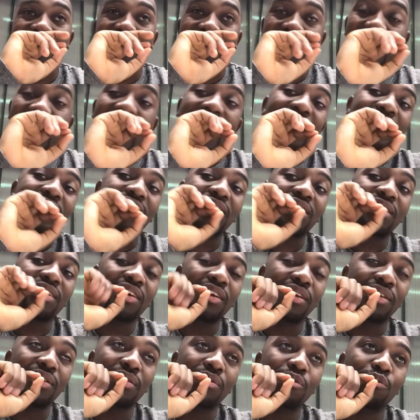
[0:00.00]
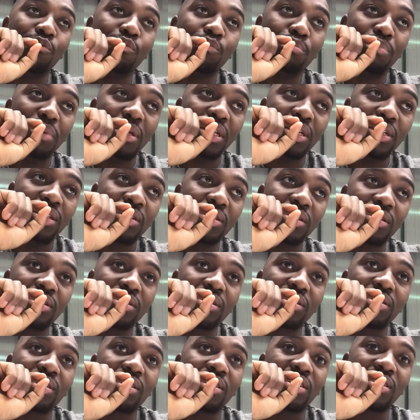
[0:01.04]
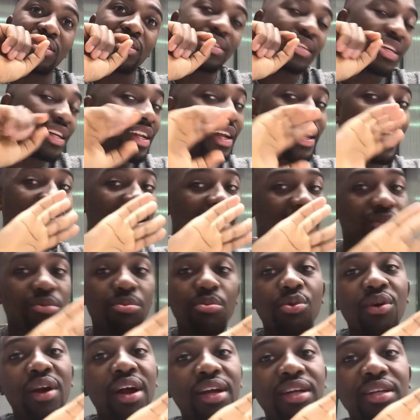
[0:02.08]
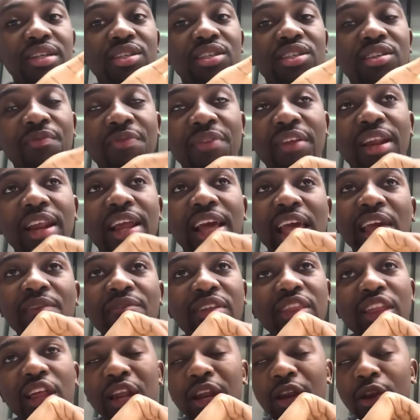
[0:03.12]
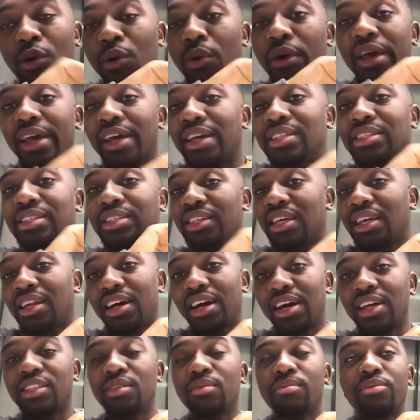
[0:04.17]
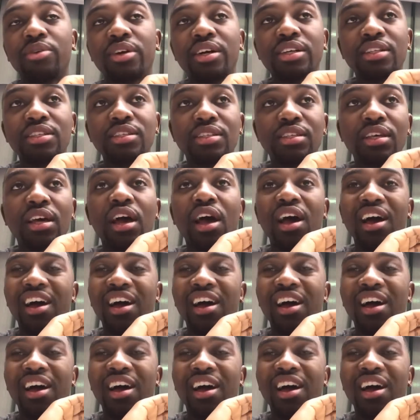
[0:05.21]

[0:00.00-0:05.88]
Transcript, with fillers: that can beat the Sennheiser brand. Like even the low-end Sennheiser brands,